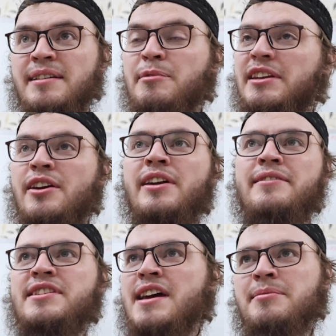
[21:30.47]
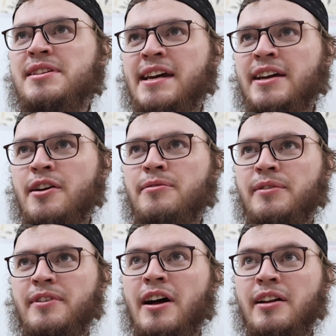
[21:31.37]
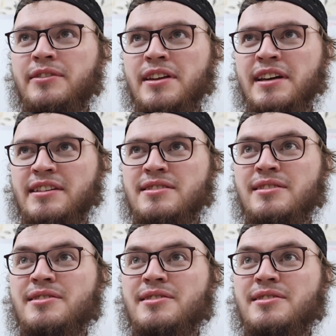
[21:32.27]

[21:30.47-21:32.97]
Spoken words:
but they don't have the time to take care of all of the things.